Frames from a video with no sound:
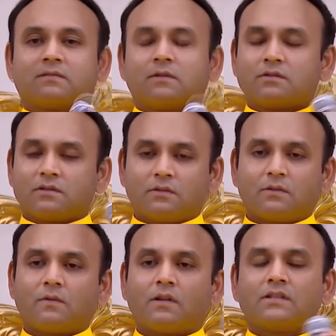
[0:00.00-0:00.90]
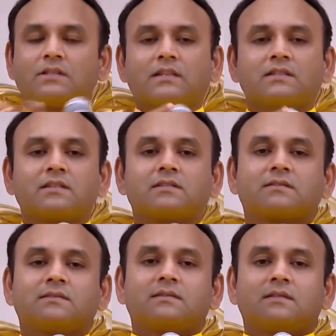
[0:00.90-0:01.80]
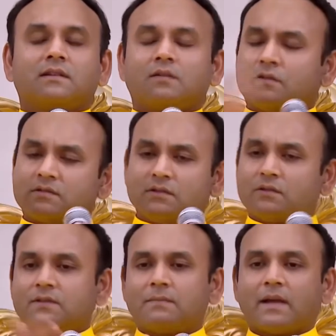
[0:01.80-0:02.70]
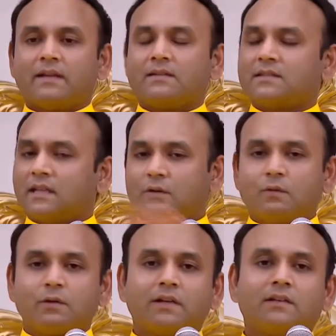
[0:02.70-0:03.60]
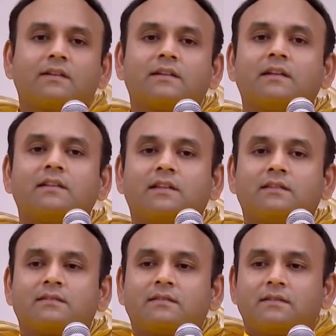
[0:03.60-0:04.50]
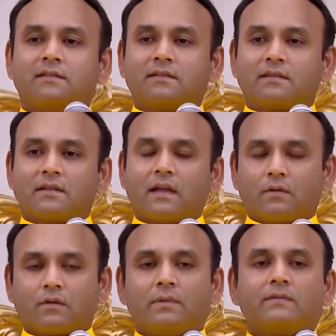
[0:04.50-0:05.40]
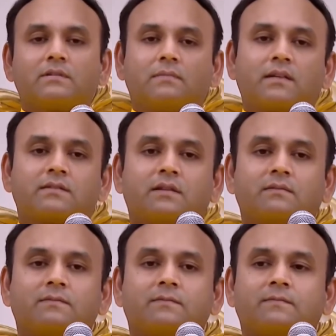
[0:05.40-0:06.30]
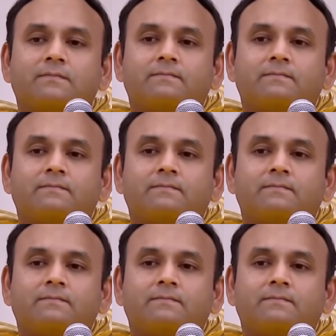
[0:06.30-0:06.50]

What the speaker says: Close the door of all the senses. Close the door of the mind and say, I don't want to entertain anything. I want to be with myself.